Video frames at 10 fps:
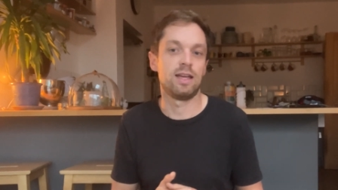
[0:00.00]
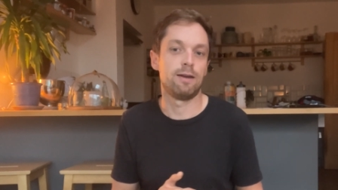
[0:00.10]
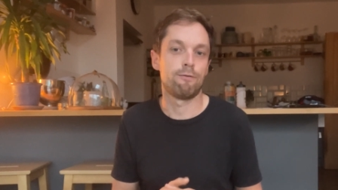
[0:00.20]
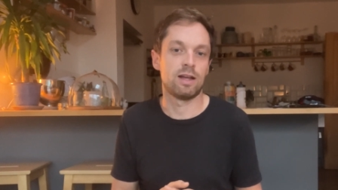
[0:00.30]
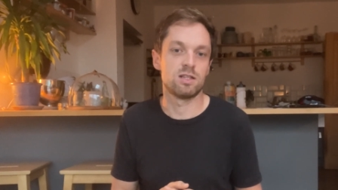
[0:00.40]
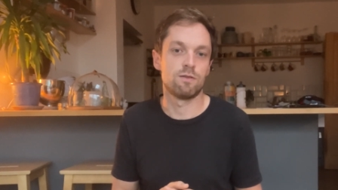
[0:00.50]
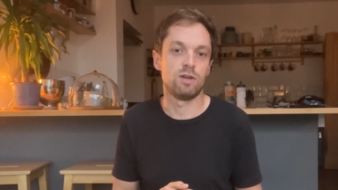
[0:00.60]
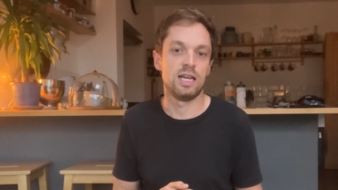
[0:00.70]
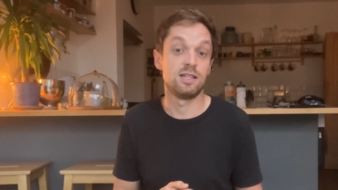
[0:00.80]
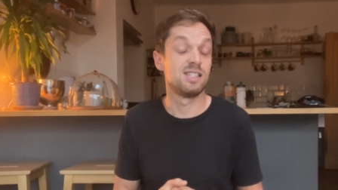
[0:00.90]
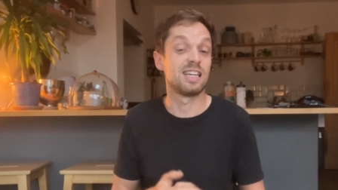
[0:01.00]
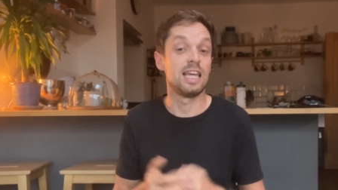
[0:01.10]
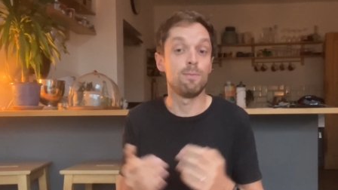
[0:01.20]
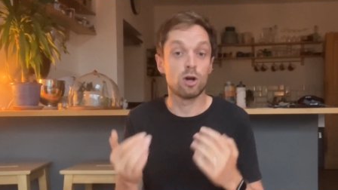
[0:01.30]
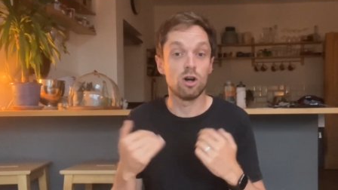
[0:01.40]
in advance of need to
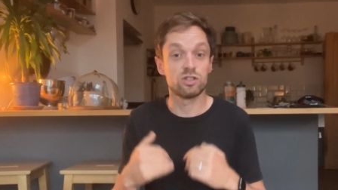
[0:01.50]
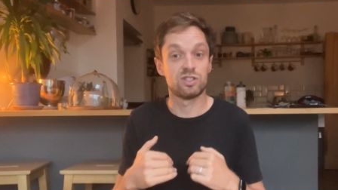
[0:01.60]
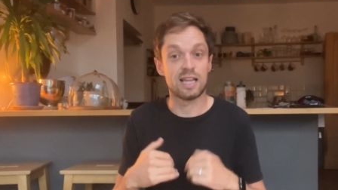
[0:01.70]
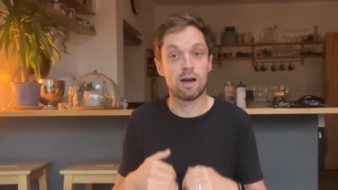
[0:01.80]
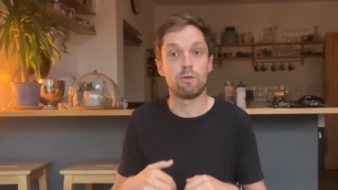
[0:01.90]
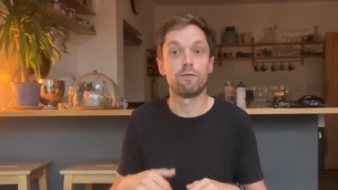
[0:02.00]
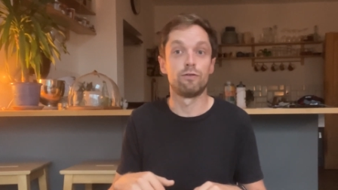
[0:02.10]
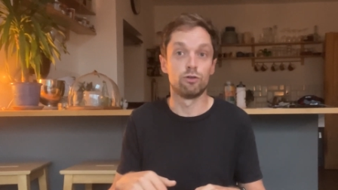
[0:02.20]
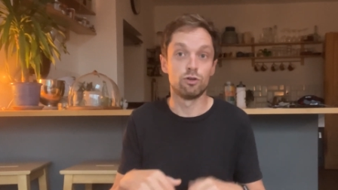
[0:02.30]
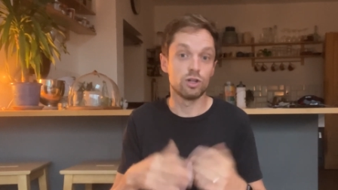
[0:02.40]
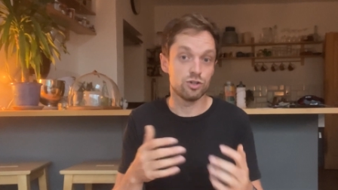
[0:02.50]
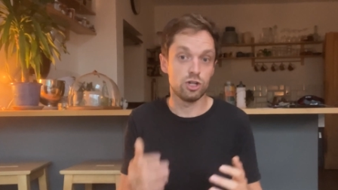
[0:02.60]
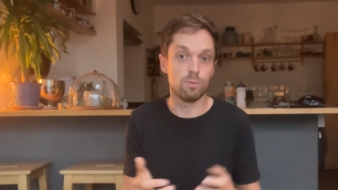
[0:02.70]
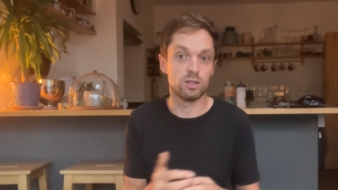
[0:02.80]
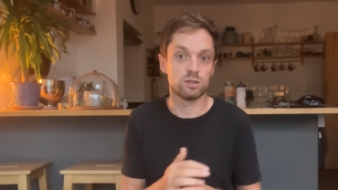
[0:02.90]
keep costs down for
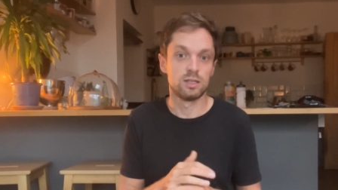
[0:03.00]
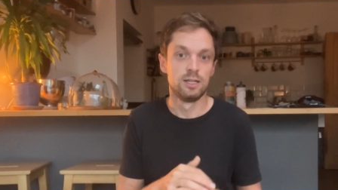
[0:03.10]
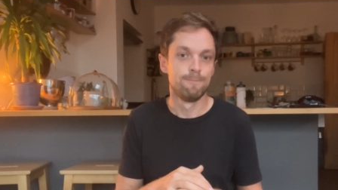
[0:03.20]
consumers.